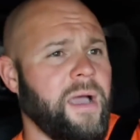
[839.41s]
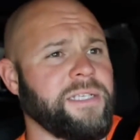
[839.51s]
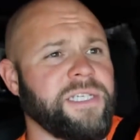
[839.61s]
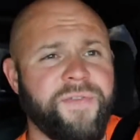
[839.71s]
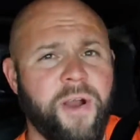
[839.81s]

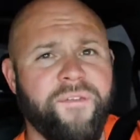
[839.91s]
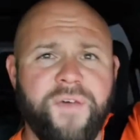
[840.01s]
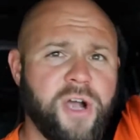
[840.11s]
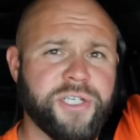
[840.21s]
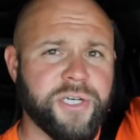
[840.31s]
It's just very
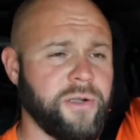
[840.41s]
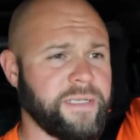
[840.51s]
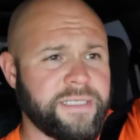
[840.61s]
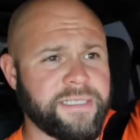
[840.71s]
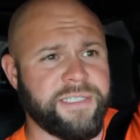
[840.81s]

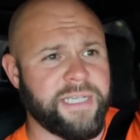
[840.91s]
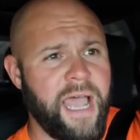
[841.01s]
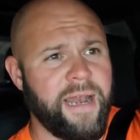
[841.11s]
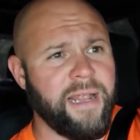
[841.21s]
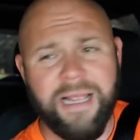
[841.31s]
functional. It's just
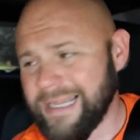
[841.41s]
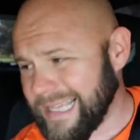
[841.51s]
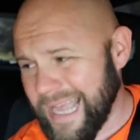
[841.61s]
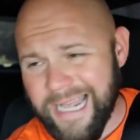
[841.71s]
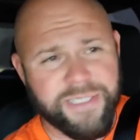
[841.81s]
got
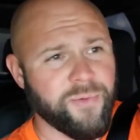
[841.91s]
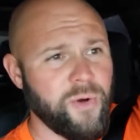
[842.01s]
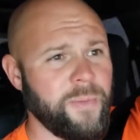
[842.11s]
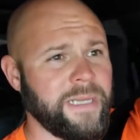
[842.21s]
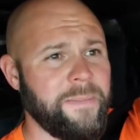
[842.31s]
lots of
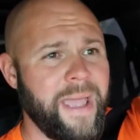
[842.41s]
room in the